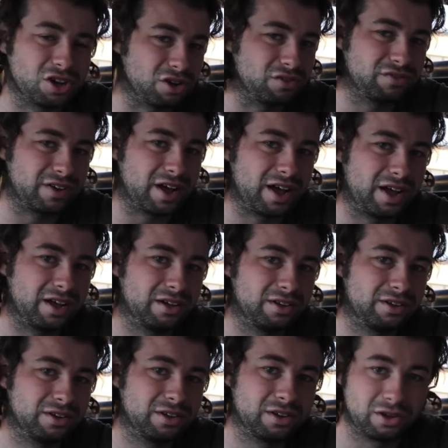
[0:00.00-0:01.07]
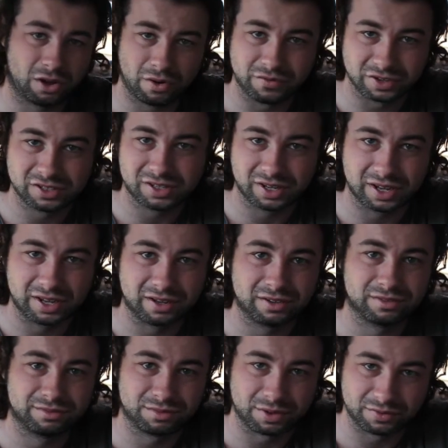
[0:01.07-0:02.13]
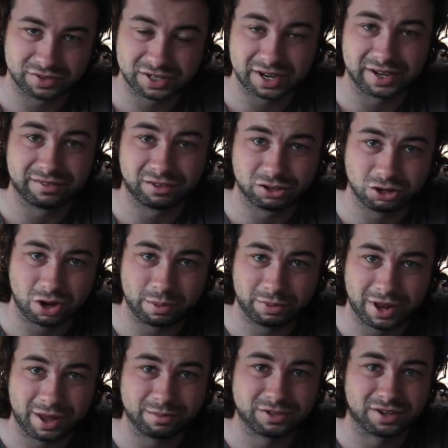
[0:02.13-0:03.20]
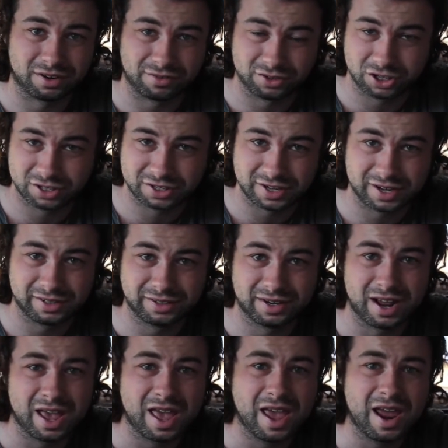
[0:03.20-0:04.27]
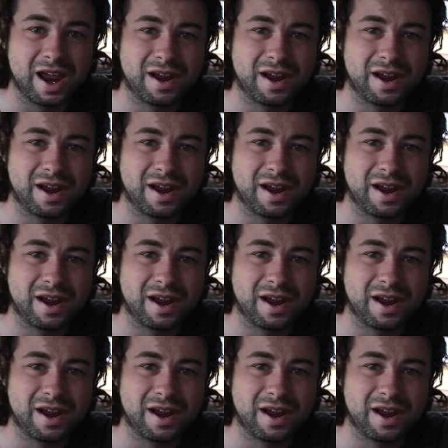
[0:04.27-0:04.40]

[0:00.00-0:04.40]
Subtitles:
So far, obviously, you've seen the time lapse that I've just done,